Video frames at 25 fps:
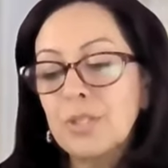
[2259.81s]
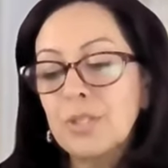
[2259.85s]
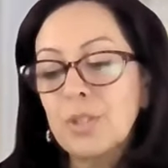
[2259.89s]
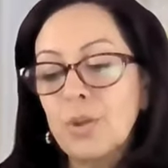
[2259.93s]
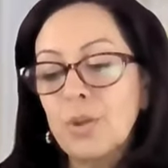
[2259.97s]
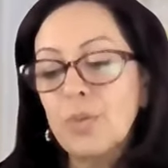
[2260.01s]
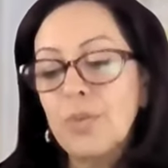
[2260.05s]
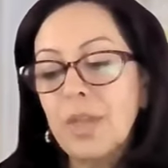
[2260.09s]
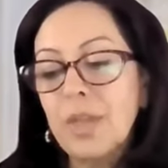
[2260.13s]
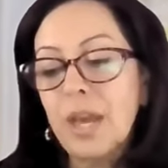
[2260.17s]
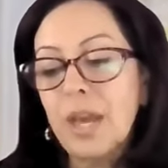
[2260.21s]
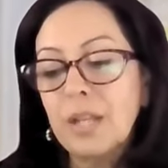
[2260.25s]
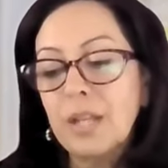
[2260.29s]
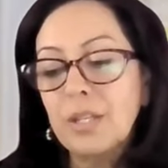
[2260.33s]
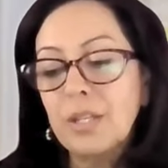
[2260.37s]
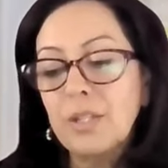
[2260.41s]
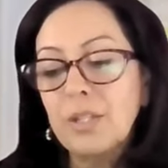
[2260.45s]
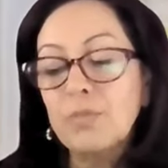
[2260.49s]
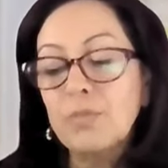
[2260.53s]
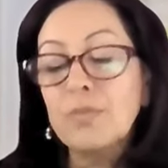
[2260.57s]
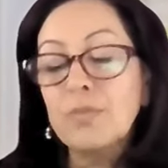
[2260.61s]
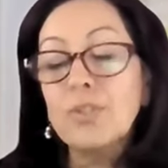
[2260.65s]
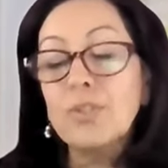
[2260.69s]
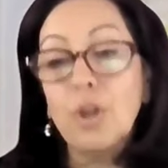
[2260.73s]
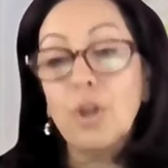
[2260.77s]
so that
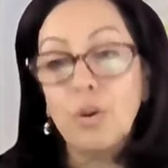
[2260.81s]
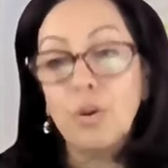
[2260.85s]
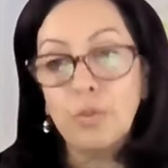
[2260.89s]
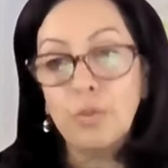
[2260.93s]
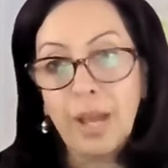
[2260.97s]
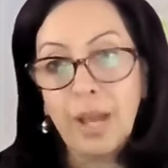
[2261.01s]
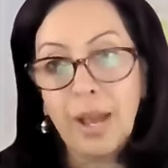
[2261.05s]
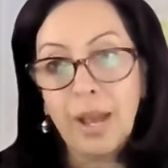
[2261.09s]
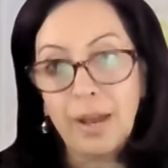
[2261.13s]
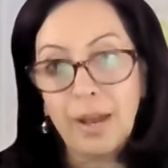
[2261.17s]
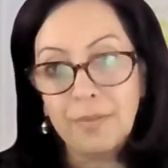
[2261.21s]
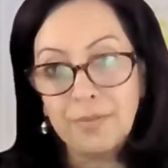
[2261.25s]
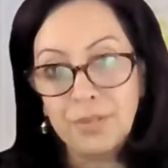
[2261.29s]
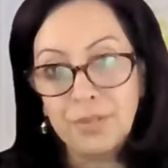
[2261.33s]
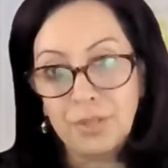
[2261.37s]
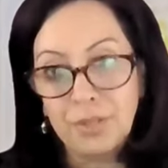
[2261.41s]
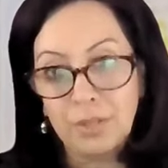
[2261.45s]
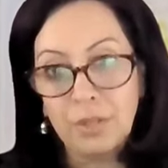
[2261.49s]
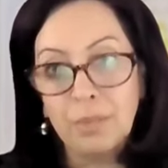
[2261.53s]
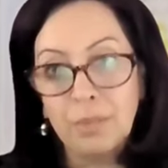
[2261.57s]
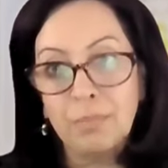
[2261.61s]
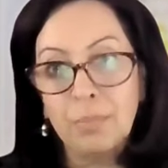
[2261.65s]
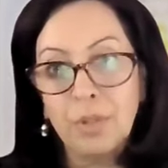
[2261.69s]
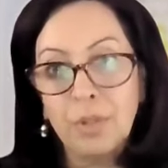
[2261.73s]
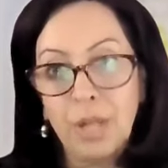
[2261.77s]
you don't have to
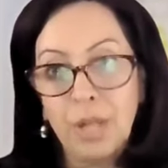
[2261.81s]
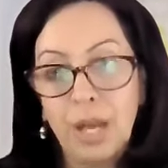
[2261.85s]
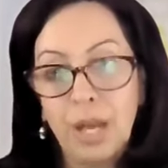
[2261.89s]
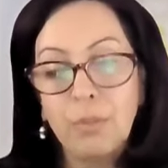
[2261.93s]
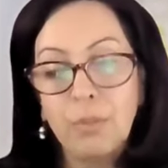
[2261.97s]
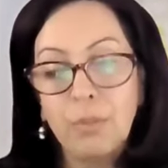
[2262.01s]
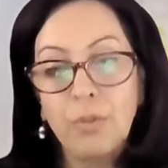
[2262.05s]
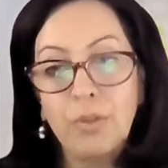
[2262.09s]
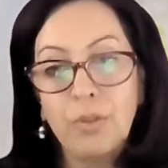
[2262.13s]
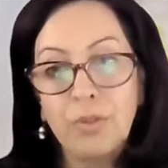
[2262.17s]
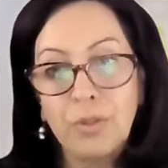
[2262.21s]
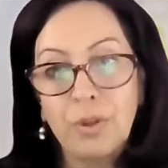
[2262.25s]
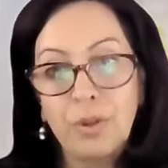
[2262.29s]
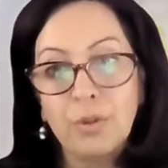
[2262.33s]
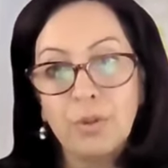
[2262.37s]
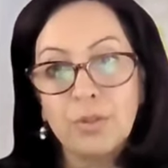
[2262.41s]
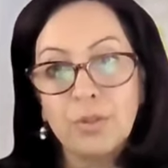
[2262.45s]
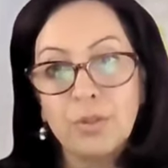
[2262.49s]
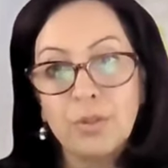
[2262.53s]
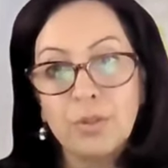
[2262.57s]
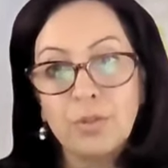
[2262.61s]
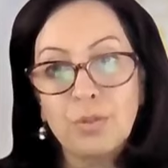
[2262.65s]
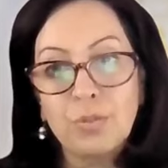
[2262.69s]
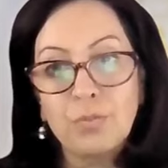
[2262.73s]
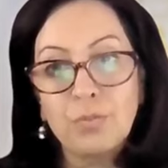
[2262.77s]
comply with
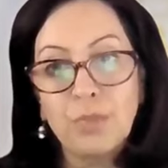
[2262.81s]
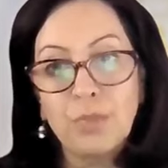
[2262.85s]
those